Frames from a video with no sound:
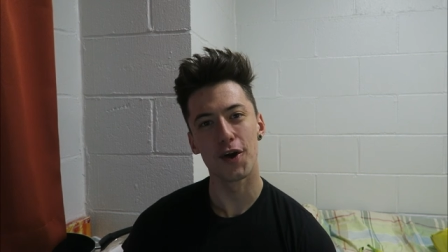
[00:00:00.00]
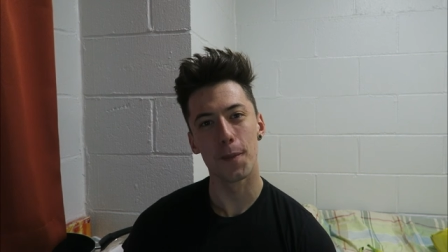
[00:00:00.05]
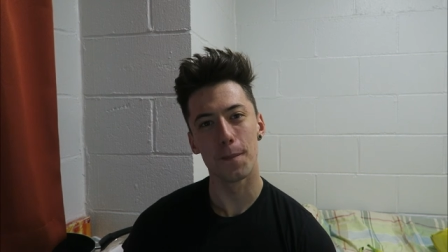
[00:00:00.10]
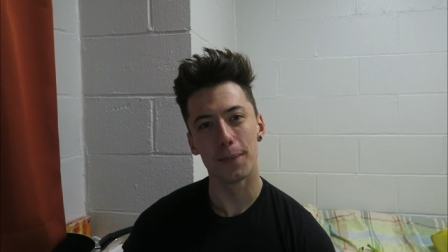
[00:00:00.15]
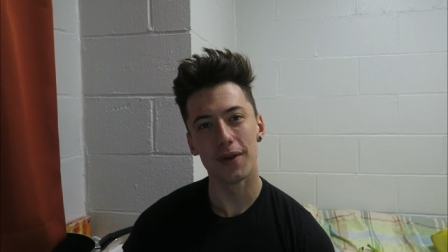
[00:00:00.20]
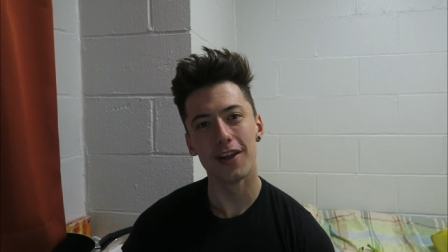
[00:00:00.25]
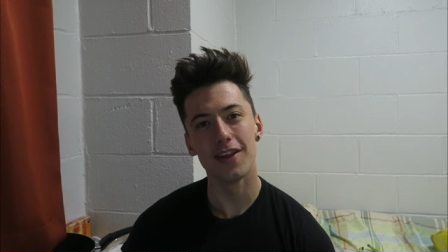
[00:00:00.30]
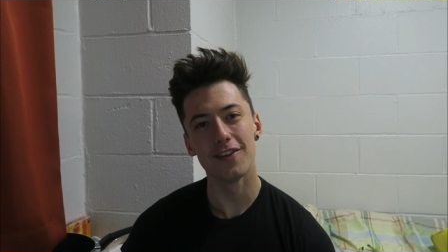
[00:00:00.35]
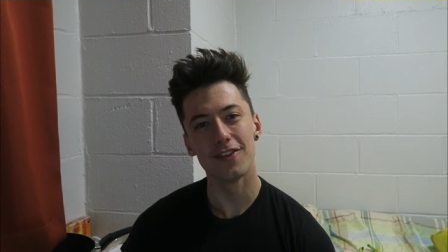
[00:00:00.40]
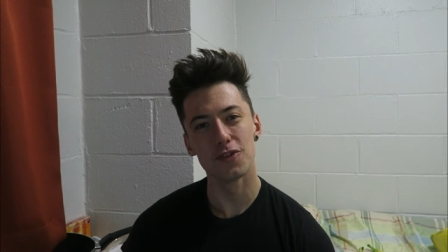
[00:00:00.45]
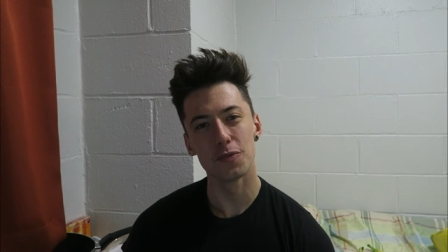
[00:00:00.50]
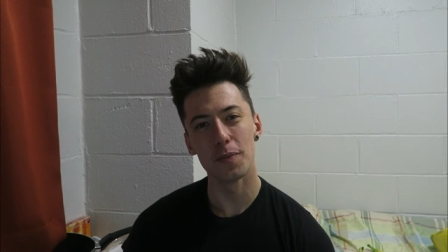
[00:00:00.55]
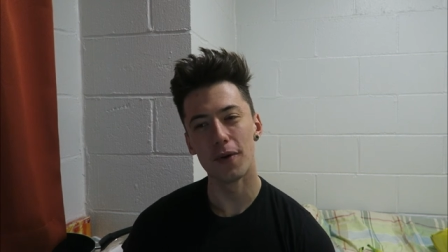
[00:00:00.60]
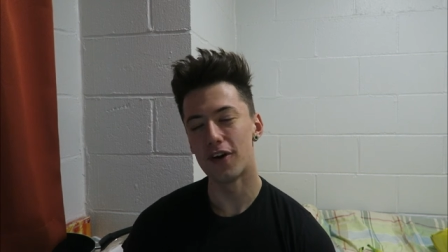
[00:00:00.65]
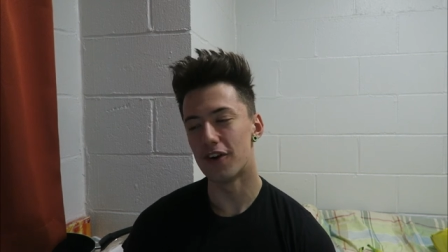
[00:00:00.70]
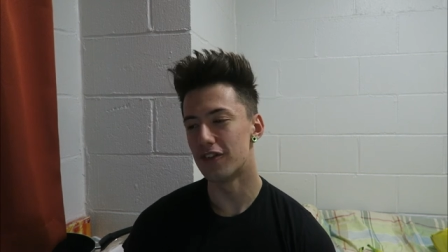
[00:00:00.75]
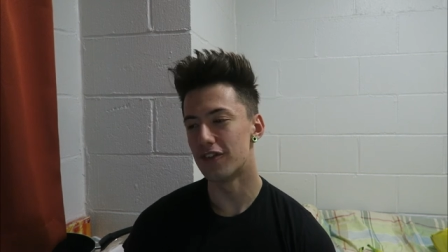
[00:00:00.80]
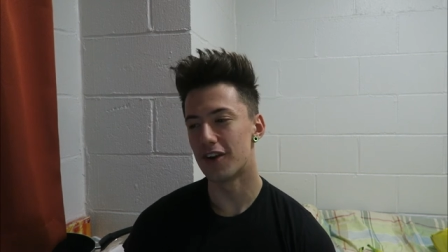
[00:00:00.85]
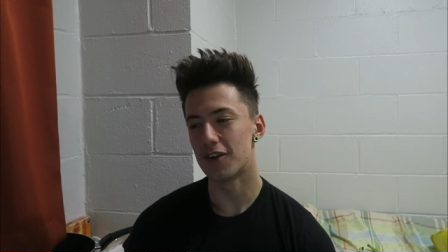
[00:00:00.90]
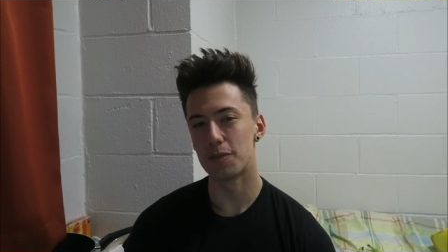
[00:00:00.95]
complete the
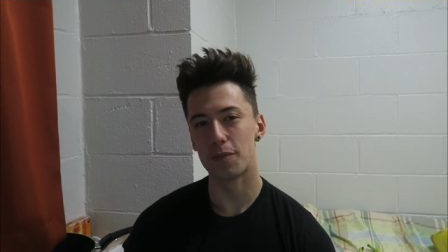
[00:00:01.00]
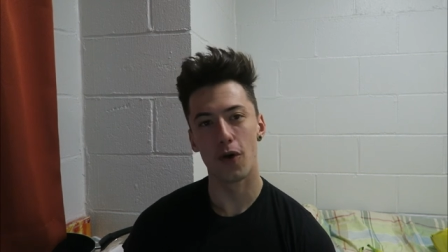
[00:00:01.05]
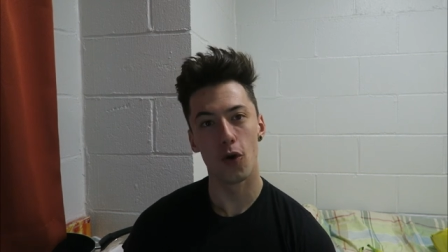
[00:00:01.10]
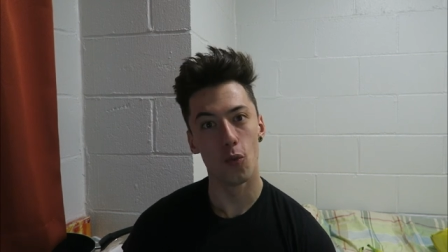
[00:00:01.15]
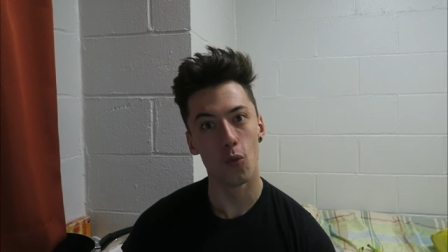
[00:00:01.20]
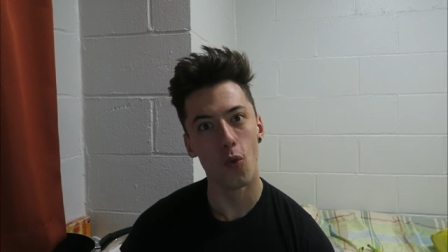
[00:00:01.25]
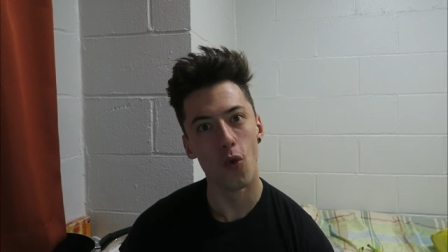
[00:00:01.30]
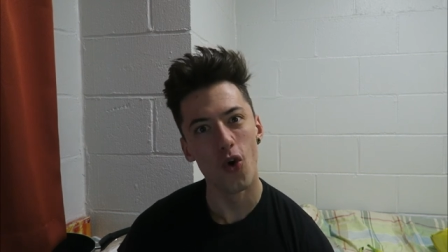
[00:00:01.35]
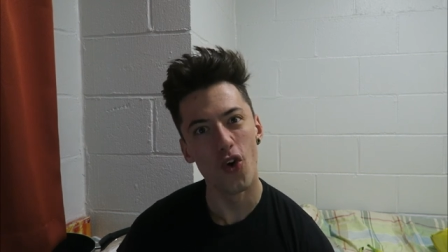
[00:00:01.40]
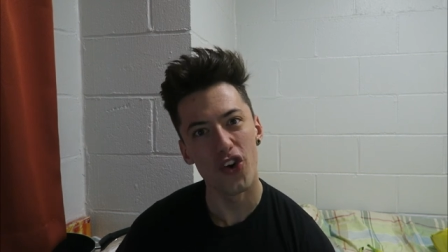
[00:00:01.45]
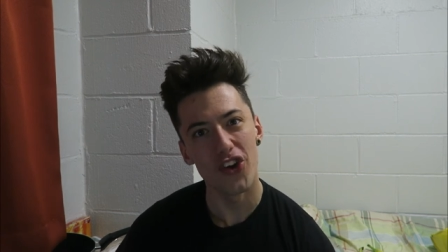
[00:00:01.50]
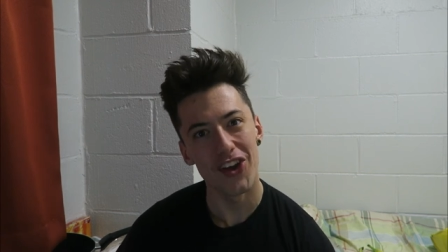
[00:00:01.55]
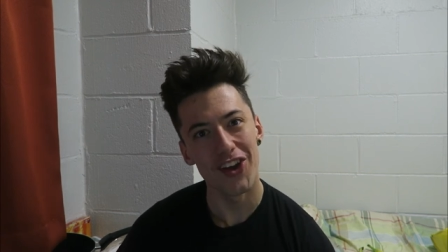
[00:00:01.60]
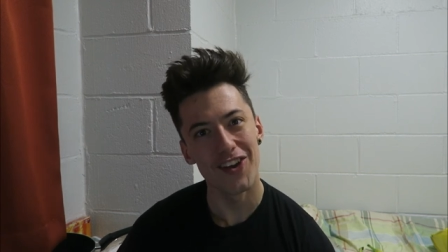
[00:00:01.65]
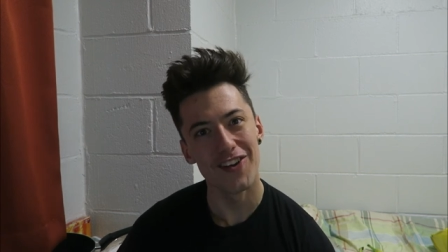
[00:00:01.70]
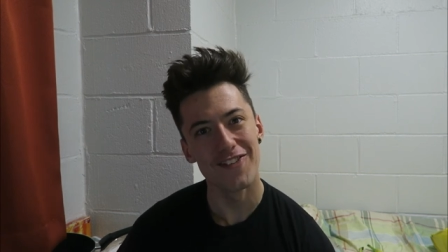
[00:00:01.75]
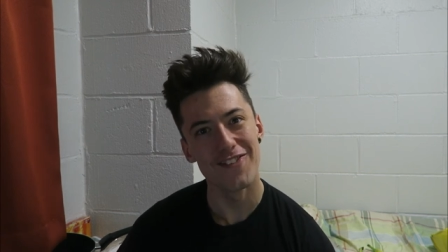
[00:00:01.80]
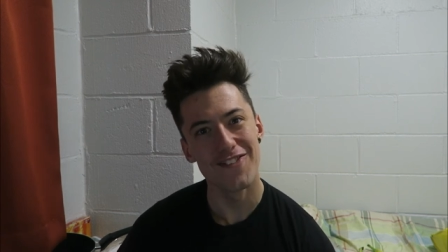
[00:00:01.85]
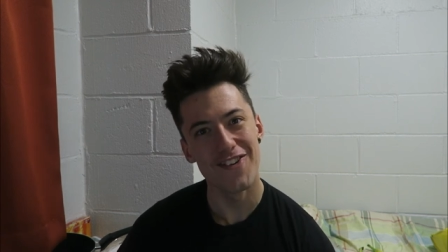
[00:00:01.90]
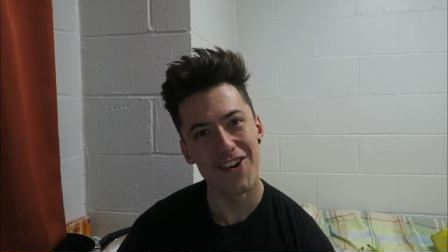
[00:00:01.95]
Spartan race by
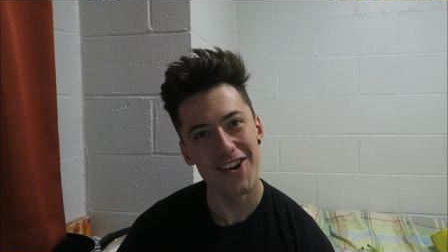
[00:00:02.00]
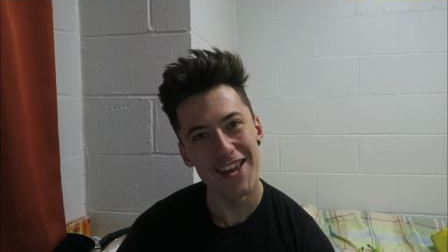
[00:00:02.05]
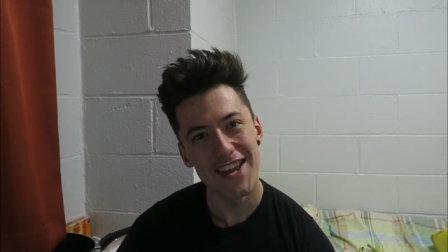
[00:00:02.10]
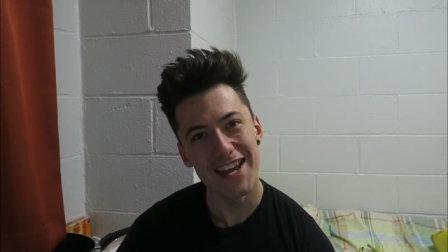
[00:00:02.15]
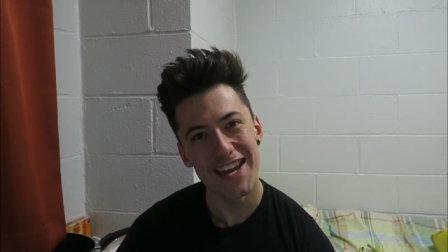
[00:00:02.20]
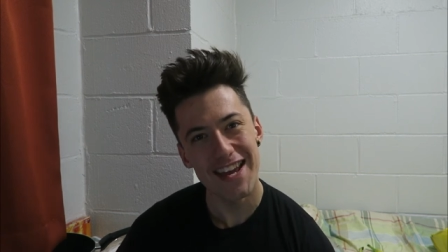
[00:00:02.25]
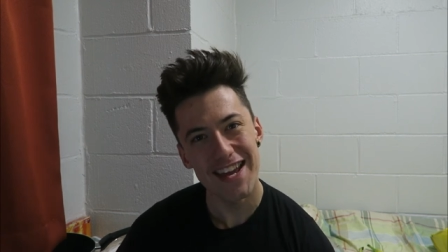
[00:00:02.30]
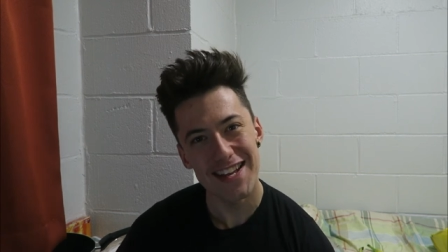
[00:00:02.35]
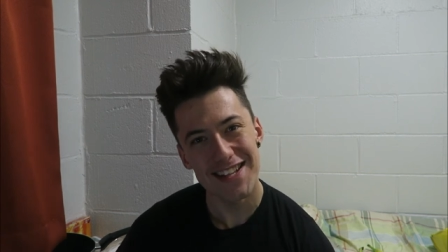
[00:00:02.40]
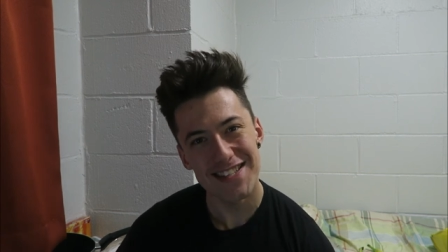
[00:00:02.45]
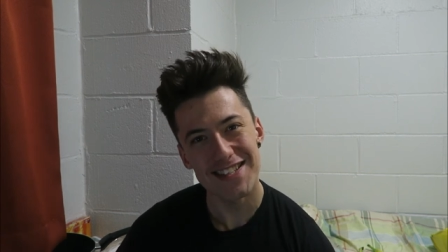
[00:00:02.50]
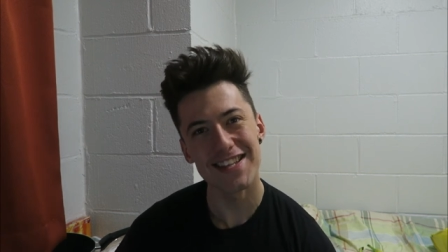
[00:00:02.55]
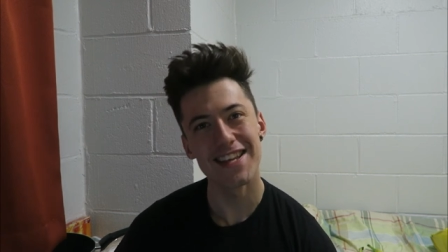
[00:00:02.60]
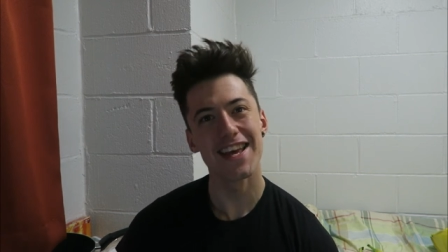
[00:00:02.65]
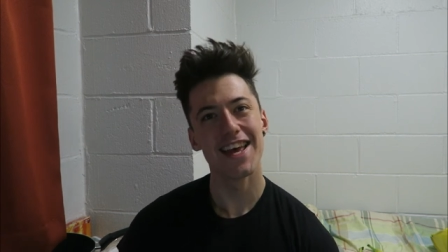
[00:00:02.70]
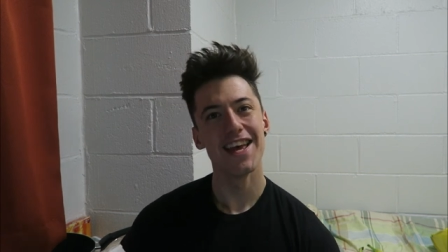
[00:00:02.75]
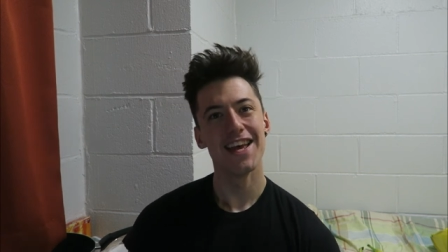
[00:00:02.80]
walking or running it.